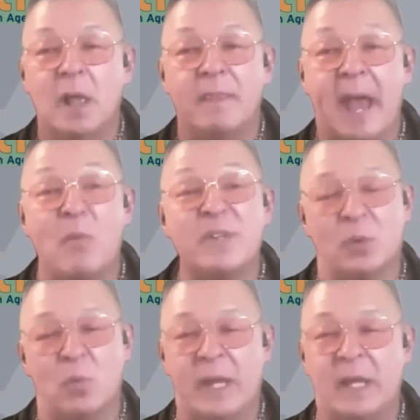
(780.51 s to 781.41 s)
That was
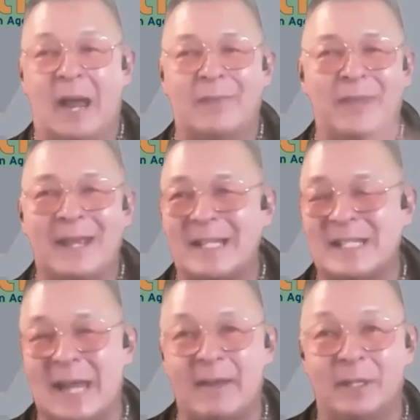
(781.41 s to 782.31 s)
a win. I think I
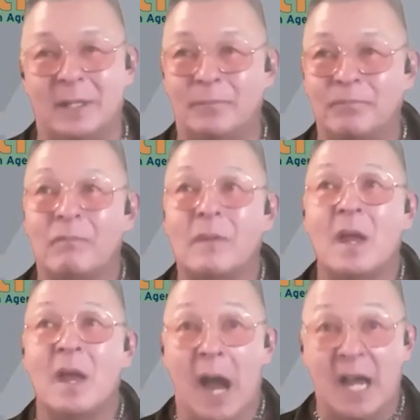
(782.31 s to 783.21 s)
saved them
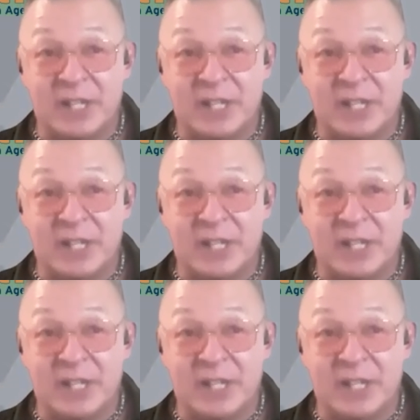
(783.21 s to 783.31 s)
a